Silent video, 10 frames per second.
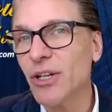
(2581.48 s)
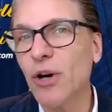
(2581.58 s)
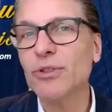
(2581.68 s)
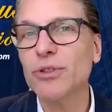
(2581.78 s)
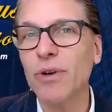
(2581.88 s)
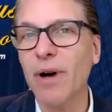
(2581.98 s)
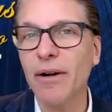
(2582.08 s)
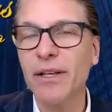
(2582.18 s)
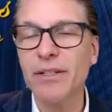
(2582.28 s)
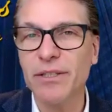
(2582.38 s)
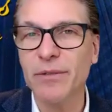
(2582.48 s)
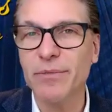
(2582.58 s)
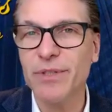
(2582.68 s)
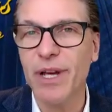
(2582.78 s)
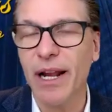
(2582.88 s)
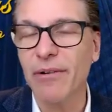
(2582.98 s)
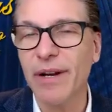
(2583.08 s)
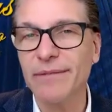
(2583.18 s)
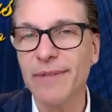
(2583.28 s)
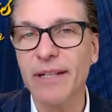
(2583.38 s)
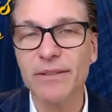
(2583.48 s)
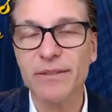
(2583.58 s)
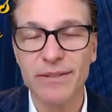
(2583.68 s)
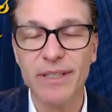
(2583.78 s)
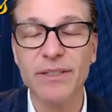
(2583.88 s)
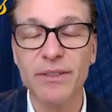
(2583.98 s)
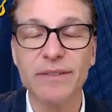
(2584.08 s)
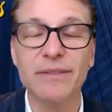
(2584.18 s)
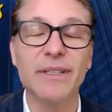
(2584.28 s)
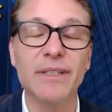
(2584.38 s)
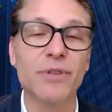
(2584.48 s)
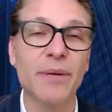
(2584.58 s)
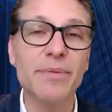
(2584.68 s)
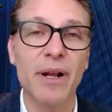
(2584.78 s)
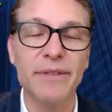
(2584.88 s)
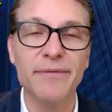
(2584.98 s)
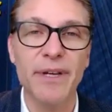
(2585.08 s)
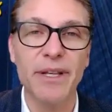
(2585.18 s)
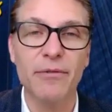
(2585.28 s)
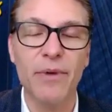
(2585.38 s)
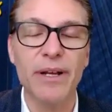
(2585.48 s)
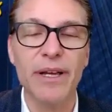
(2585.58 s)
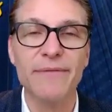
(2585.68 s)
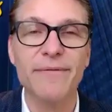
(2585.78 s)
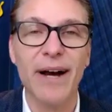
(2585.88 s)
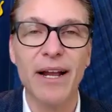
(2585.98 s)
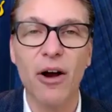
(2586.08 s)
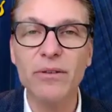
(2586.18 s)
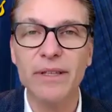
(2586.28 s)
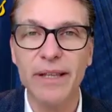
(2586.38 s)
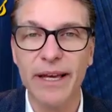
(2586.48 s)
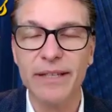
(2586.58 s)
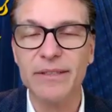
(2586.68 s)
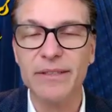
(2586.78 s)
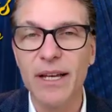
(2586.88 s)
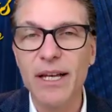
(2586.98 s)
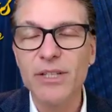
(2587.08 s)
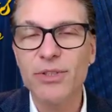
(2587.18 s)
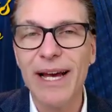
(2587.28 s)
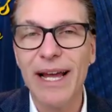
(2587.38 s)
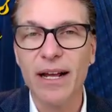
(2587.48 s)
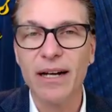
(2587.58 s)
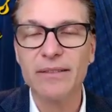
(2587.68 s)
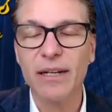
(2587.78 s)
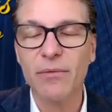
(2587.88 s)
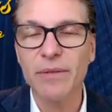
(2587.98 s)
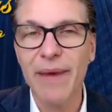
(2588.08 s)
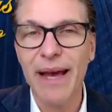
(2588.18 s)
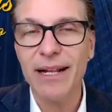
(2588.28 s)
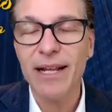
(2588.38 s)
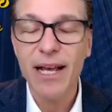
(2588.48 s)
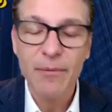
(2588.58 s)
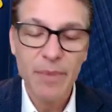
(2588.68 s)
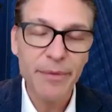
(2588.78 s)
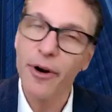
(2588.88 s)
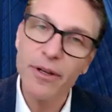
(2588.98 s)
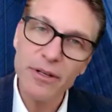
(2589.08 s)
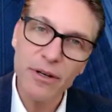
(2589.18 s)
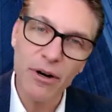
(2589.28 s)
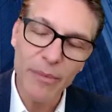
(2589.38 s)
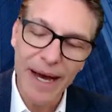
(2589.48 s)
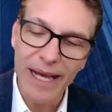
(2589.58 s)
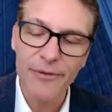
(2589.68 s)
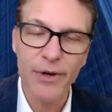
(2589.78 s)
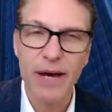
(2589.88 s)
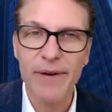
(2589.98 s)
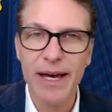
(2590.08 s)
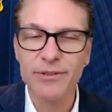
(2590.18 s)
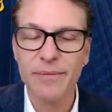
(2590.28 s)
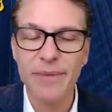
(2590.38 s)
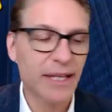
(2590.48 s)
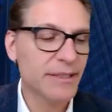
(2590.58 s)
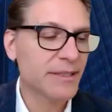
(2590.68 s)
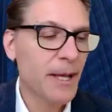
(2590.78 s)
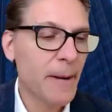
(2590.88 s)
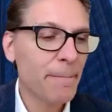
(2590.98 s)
go to our YouTube channel and see the description of the video where you can find all the links to get in contact with Matt. But before you go, Matt, if you have extra minutes,